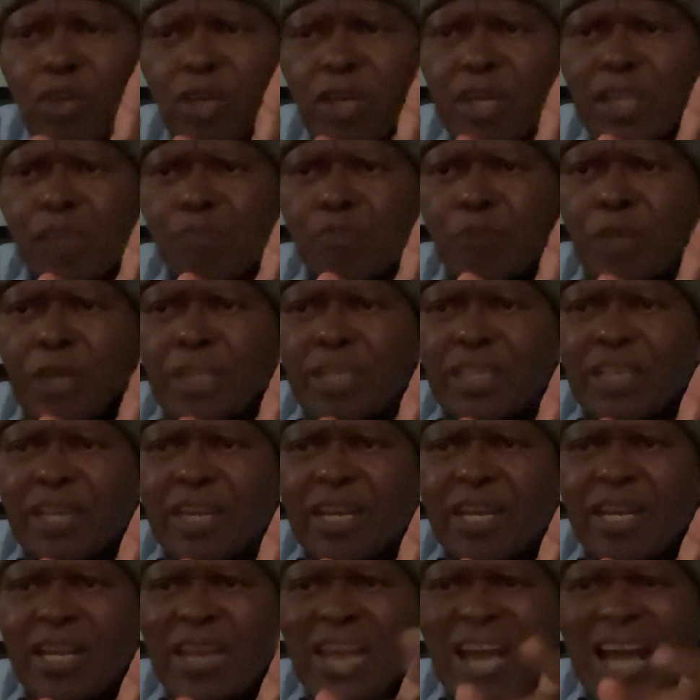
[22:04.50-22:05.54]

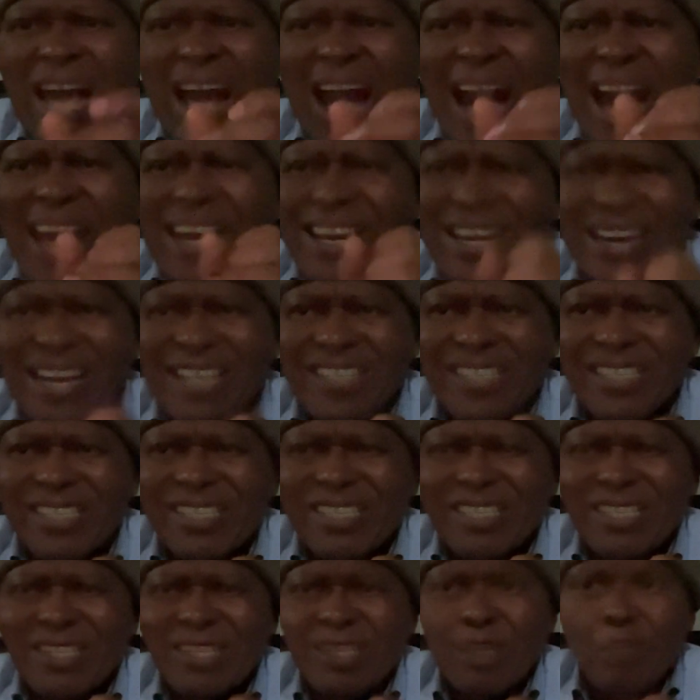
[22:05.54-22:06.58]
respiratory
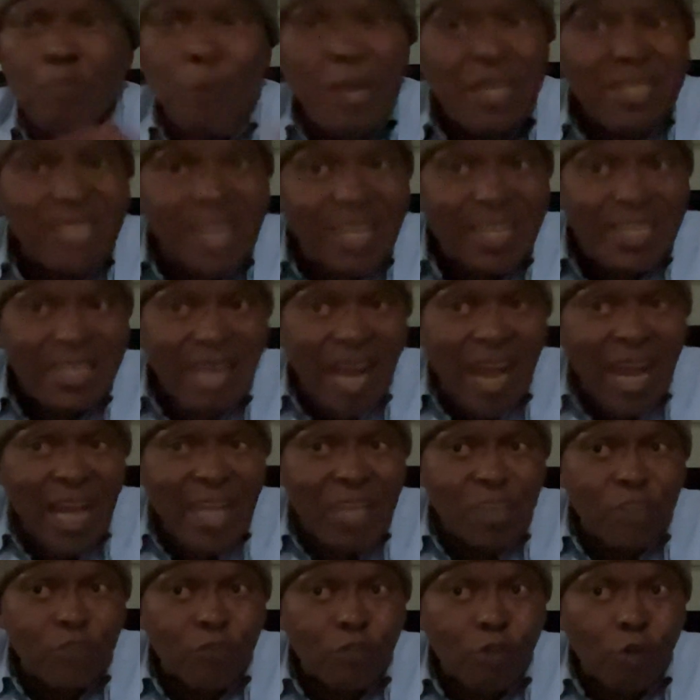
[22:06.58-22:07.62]
arrest. The patient
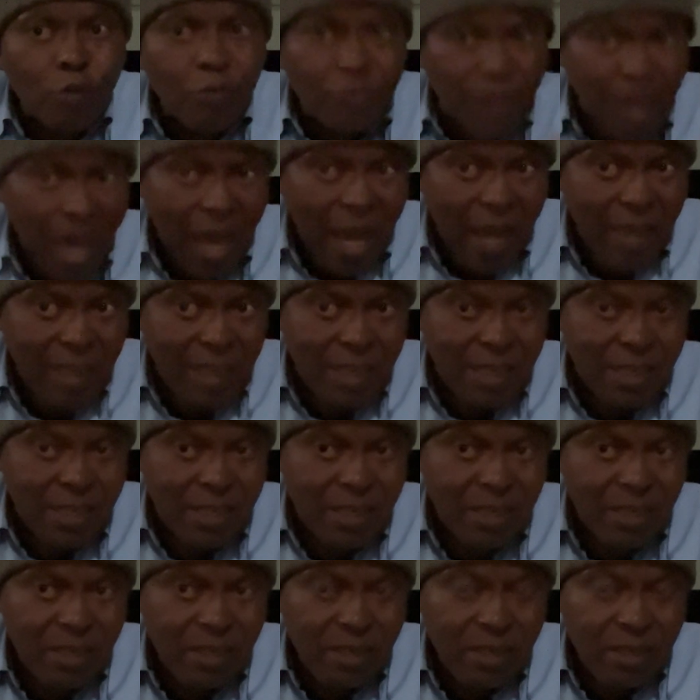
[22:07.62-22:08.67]
dies from that.
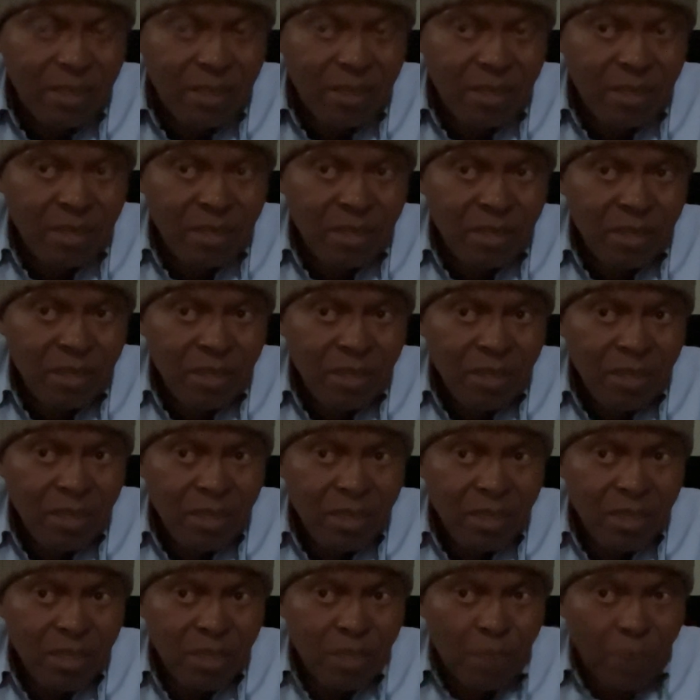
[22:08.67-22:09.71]

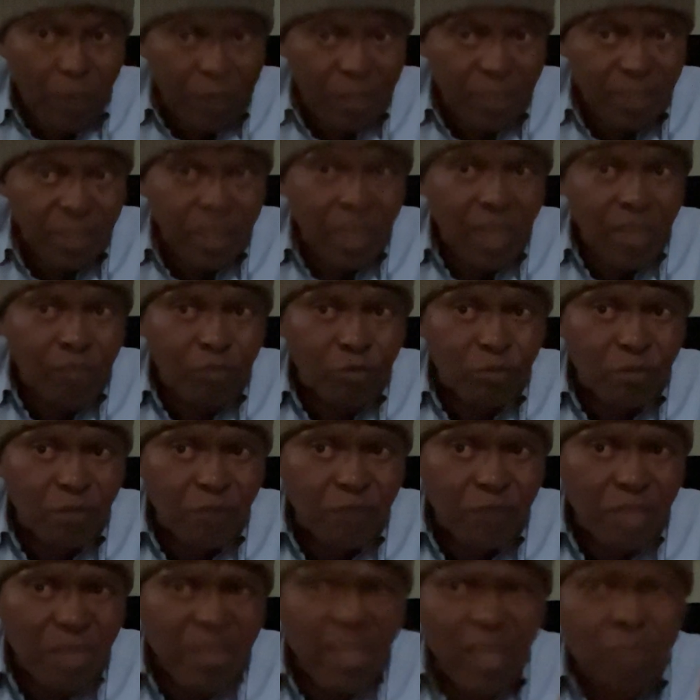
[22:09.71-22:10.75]
The patient dies from that.
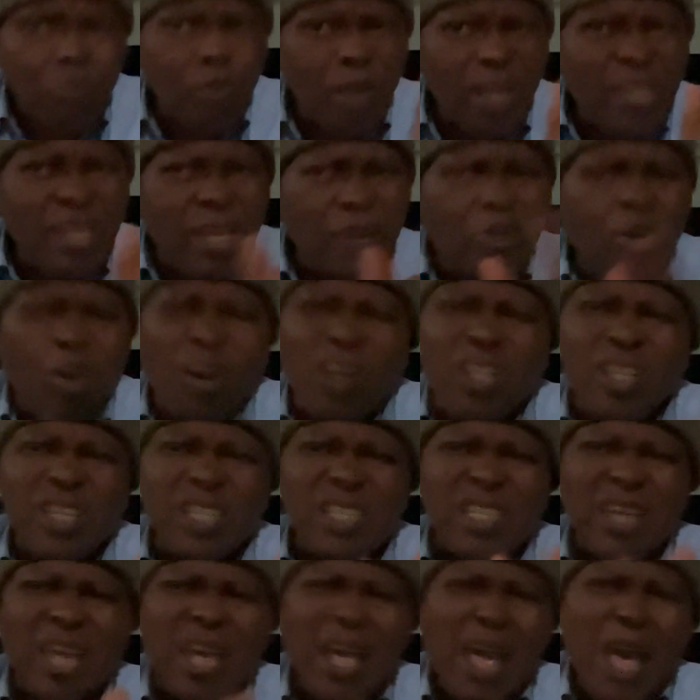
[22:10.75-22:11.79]
That's why they call
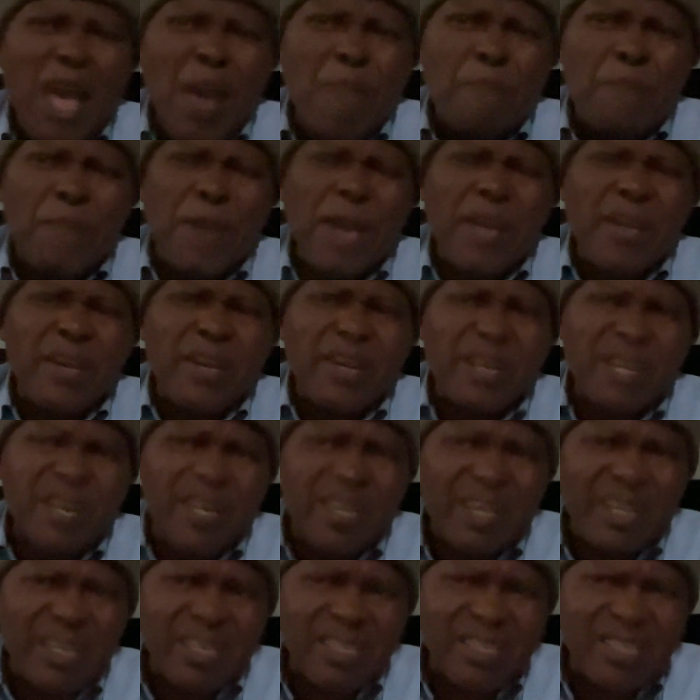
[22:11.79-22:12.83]
this a
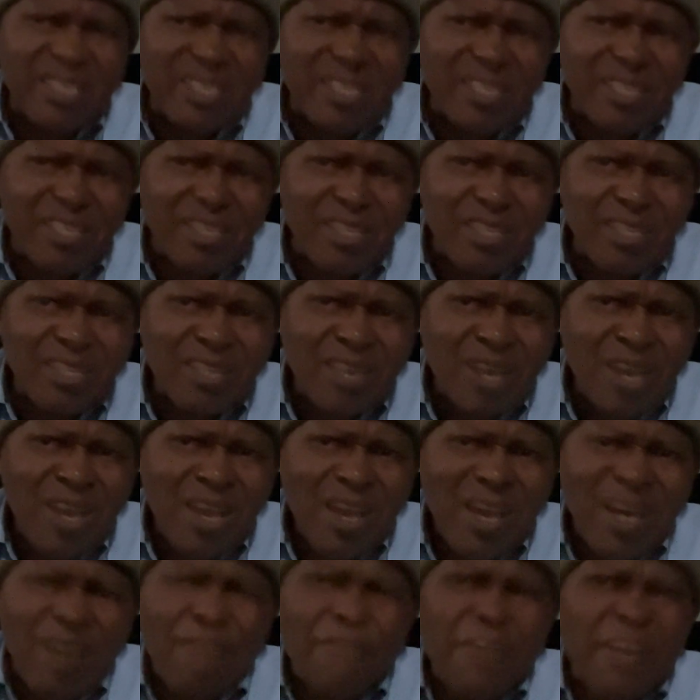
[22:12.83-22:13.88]
perilous,
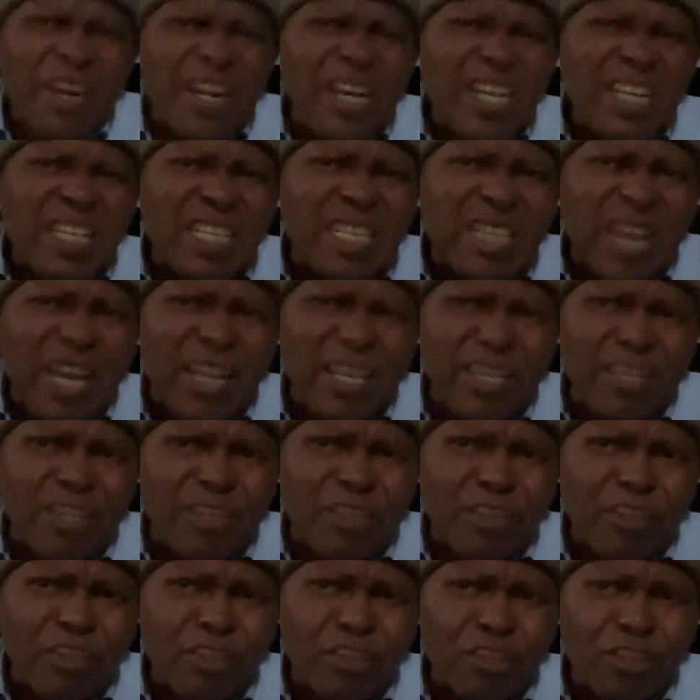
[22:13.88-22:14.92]
a very
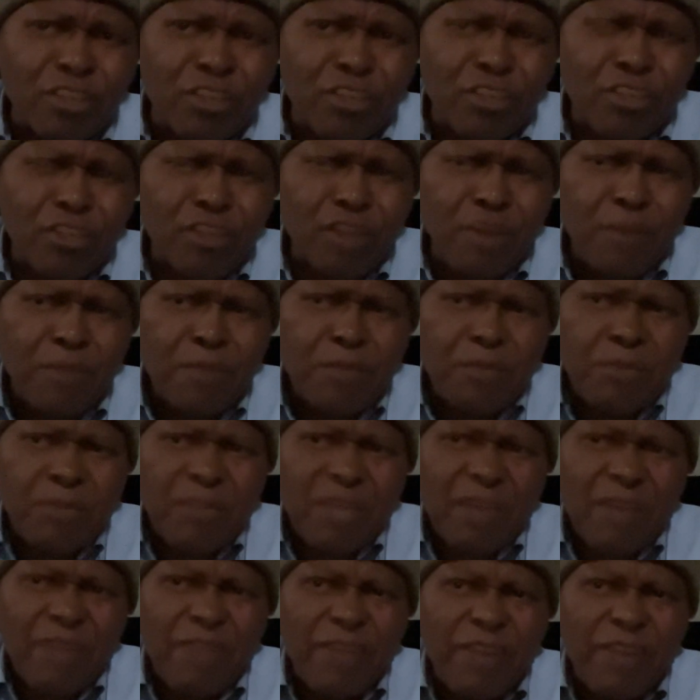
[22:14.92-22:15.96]
dangerous, this